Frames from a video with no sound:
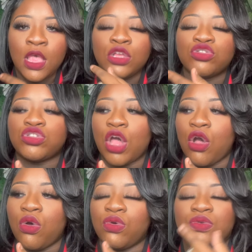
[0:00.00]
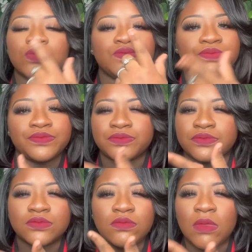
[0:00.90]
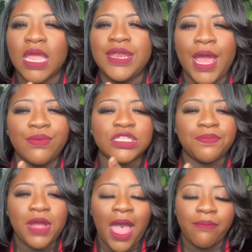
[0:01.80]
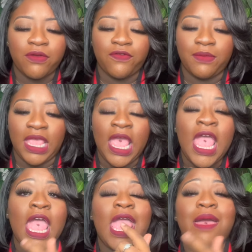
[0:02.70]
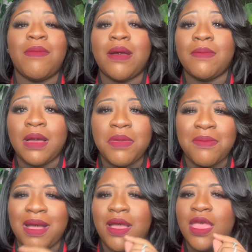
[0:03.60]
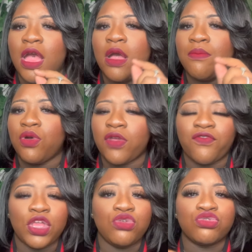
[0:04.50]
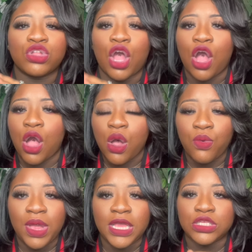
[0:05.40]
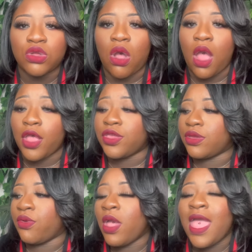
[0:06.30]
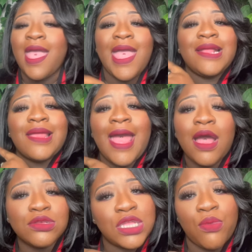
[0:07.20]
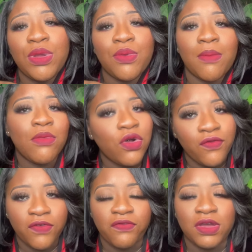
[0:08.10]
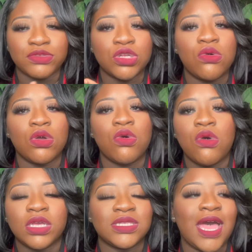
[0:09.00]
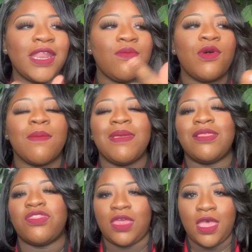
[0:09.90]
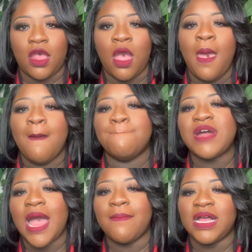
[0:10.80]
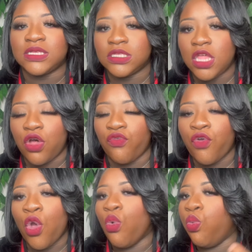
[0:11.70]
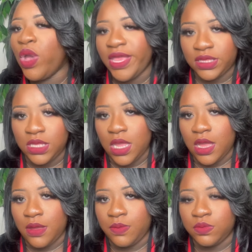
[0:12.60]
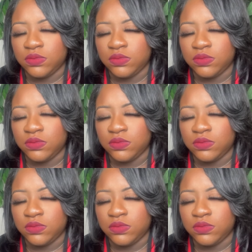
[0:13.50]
So that was a problem for me. And my mom and her boyfriend used to always argue at the house that we were moving from. So, of course, I didn't want to be there by myself with them